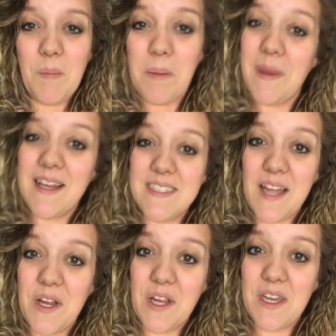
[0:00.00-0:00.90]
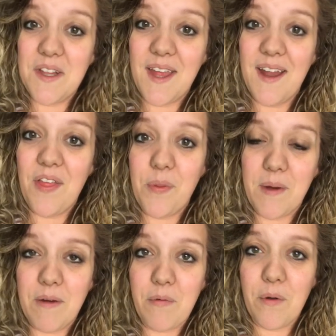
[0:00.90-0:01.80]
maybe it's not good to let a
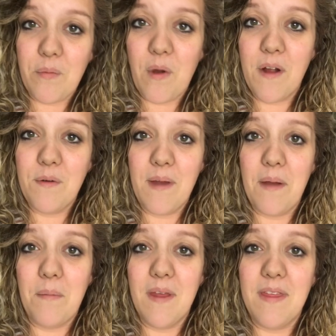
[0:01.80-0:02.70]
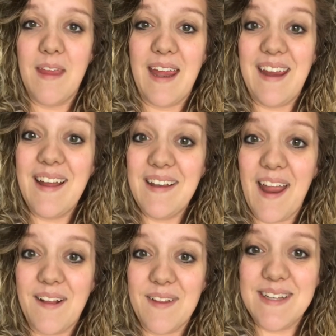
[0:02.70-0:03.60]
three-year-old walk around with a gun
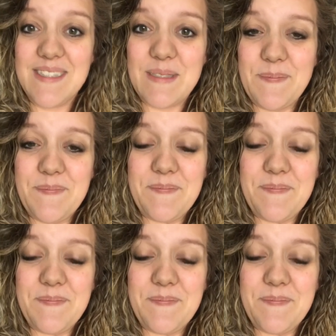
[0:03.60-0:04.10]
necklace